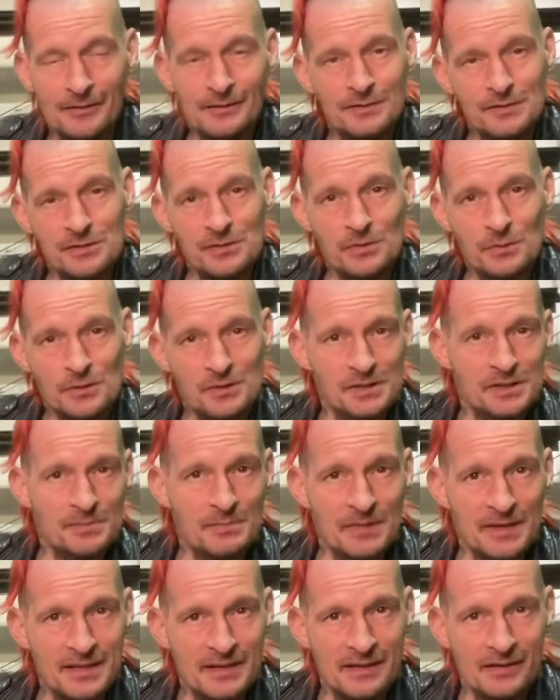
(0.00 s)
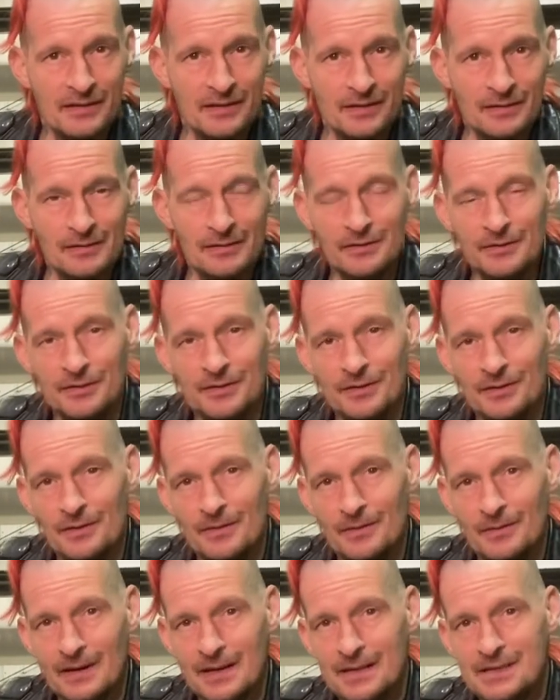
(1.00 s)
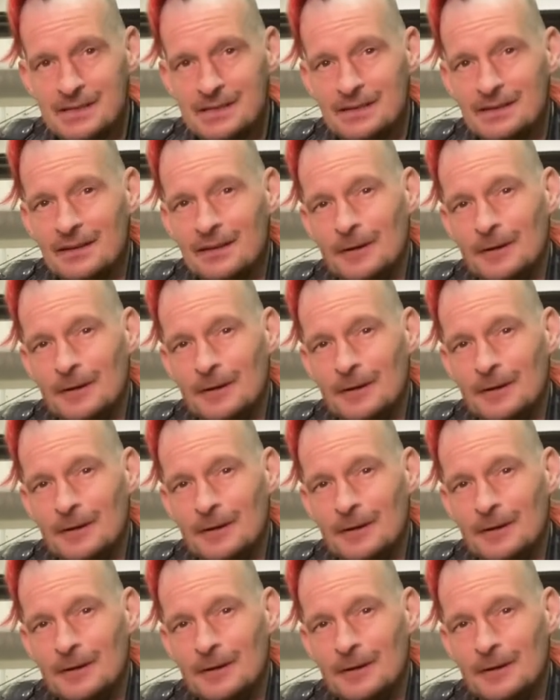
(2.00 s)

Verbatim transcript: source material and do the rest.